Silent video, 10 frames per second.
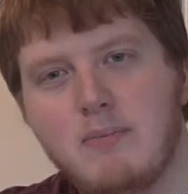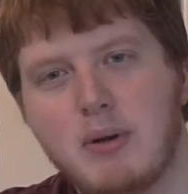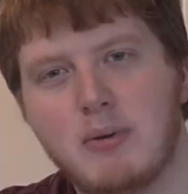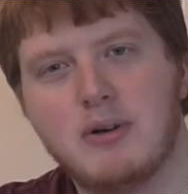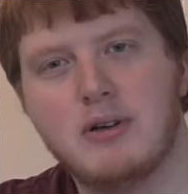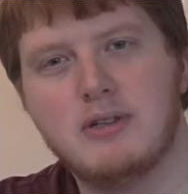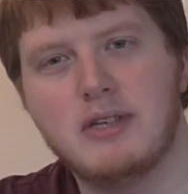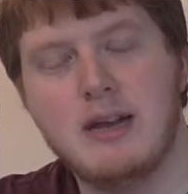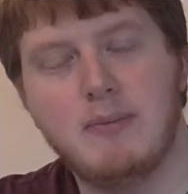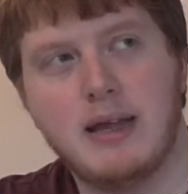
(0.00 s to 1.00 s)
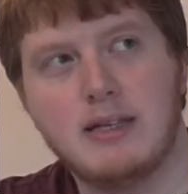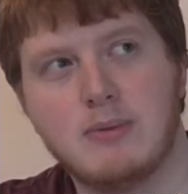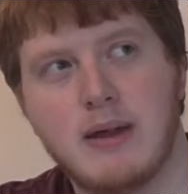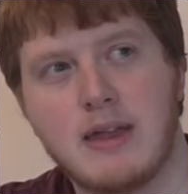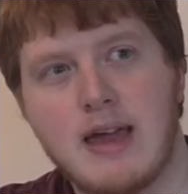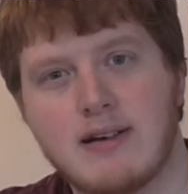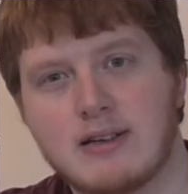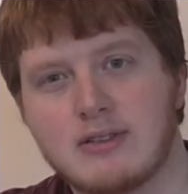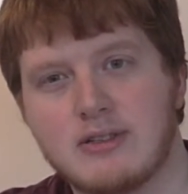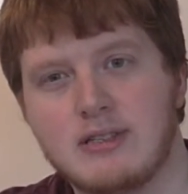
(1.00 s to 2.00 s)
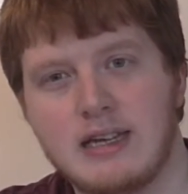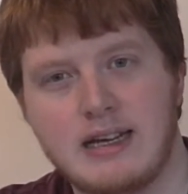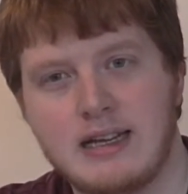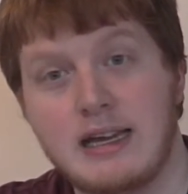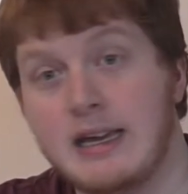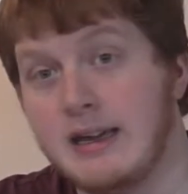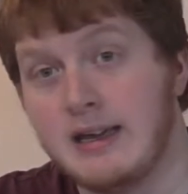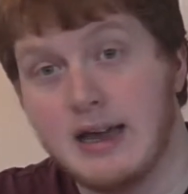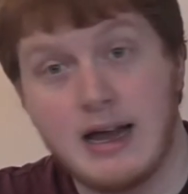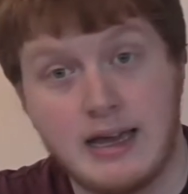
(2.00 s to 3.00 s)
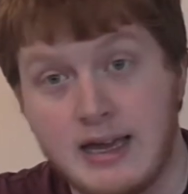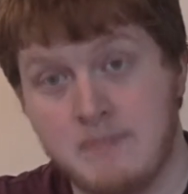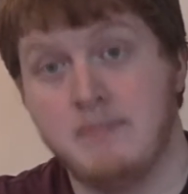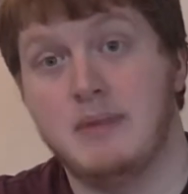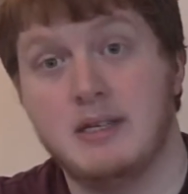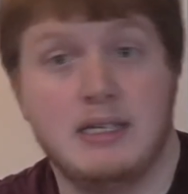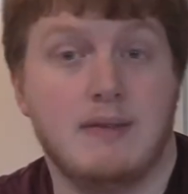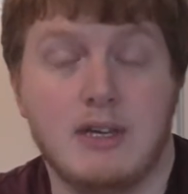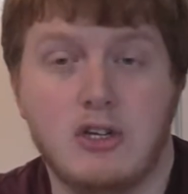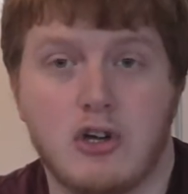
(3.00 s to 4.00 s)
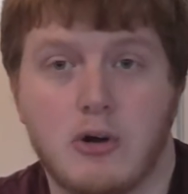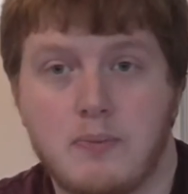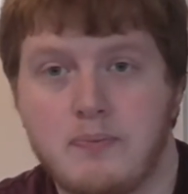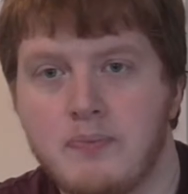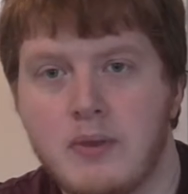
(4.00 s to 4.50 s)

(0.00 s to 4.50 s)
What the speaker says: but it was in a place where the characters could see it, i.e. a TV show.